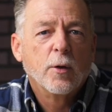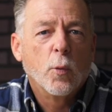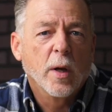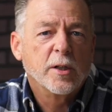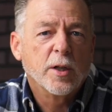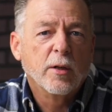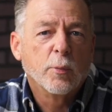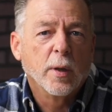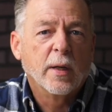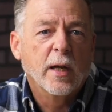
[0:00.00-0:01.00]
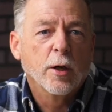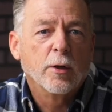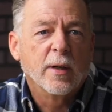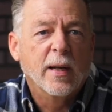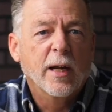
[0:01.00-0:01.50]
Questions were
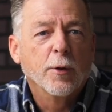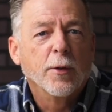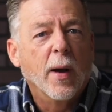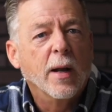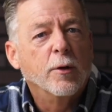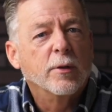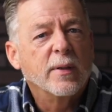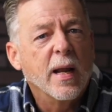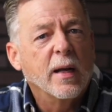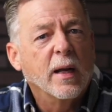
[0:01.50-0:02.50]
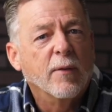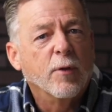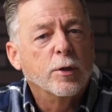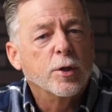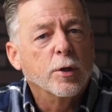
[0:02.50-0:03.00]
geared to hear their understanding of
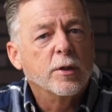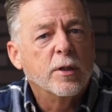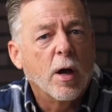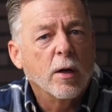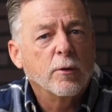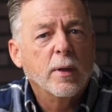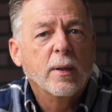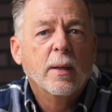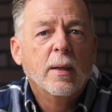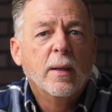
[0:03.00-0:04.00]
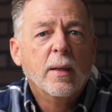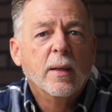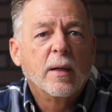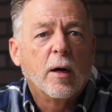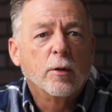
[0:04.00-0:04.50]
our church doctrine,
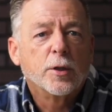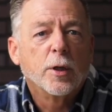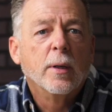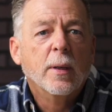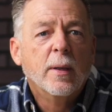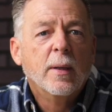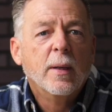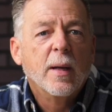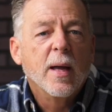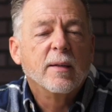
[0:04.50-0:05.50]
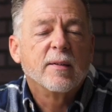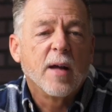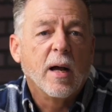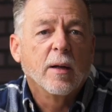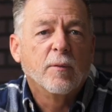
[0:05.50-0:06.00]
culture, and
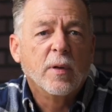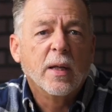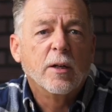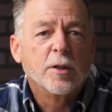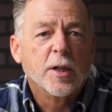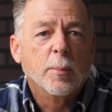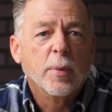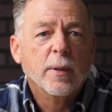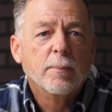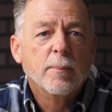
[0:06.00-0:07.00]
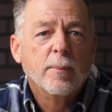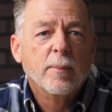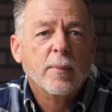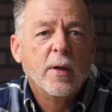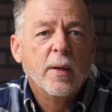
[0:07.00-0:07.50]
style of leadership.
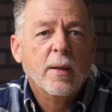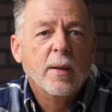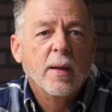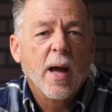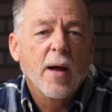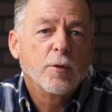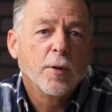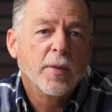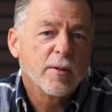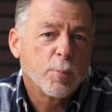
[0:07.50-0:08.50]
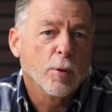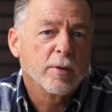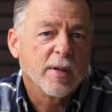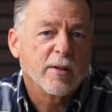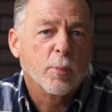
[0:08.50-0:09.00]
After this
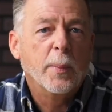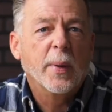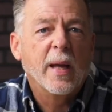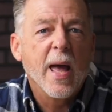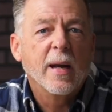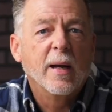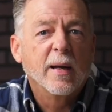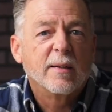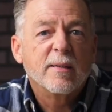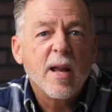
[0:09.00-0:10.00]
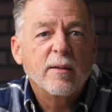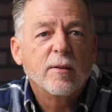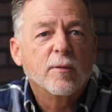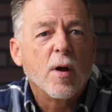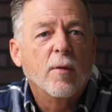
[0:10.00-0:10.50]
process, we began an
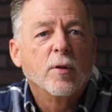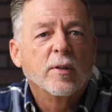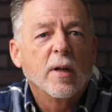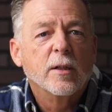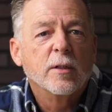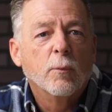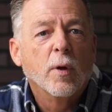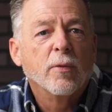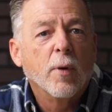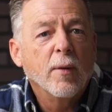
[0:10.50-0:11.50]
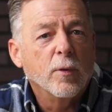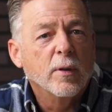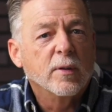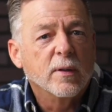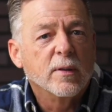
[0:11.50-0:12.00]
extensive conversation with
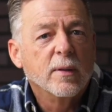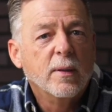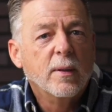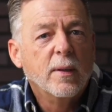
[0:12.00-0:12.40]
references.